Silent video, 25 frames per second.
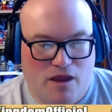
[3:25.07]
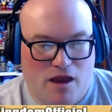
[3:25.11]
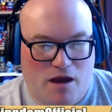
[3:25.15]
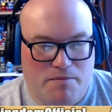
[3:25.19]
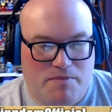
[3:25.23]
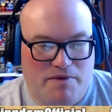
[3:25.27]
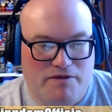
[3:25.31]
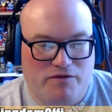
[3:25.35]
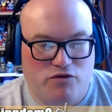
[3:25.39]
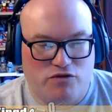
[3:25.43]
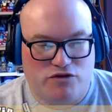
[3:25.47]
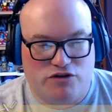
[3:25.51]

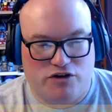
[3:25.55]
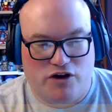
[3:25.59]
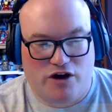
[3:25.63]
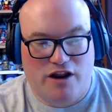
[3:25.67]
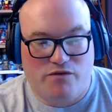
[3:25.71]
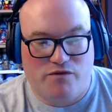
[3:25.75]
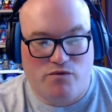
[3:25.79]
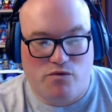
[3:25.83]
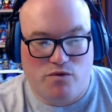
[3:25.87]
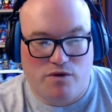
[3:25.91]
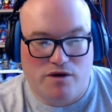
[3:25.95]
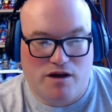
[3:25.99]
They've also got
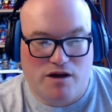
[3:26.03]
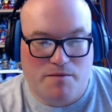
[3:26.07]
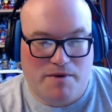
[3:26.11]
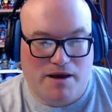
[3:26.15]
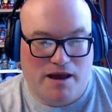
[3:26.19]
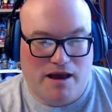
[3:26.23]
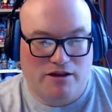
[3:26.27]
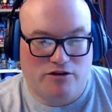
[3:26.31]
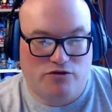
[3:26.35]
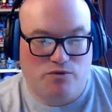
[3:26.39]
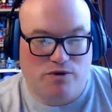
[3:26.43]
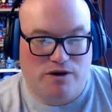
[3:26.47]
another one coming
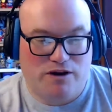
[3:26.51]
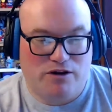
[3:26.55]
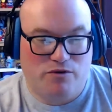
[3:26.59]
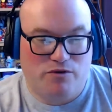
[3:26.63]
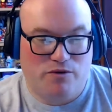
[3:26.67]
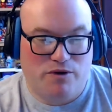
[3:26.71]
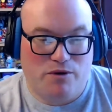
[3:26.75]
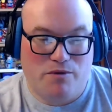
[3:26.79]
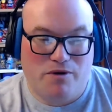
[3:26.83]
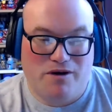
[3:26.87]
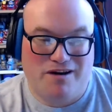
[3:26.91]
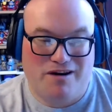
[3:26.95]
out
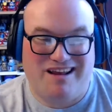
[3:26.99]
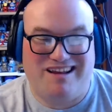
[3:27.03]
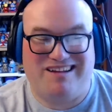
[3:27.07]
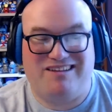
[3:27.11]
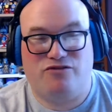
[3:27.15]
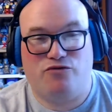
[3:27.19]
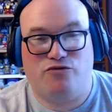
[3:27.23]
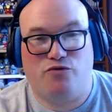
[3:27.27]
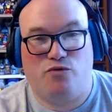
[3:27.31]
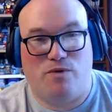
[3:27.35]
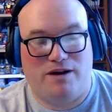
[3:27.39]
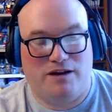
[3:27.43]
2021 and
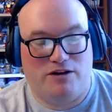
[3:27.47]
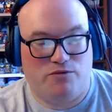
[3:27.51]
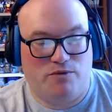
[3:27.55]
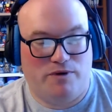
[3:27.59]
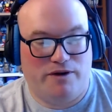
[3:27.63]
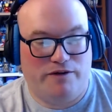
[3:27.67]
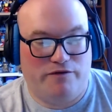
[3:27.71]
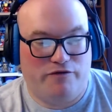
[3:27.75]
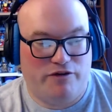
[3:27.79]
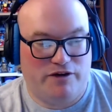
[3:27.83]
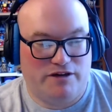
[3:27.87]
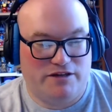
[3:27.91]

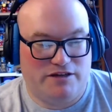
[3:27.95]
2023.